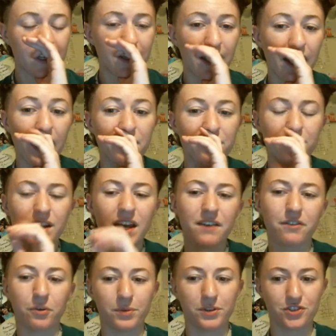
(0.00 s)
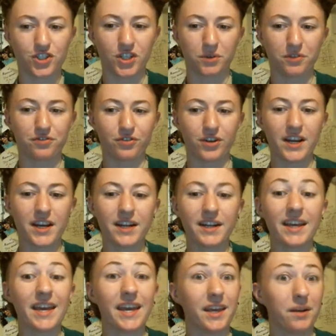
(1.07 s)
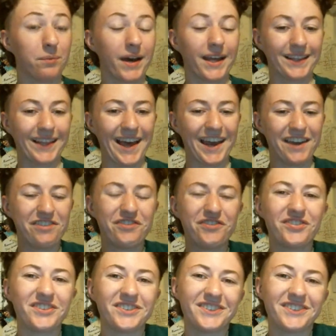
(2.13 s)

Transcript: I've never been so afraid in my life.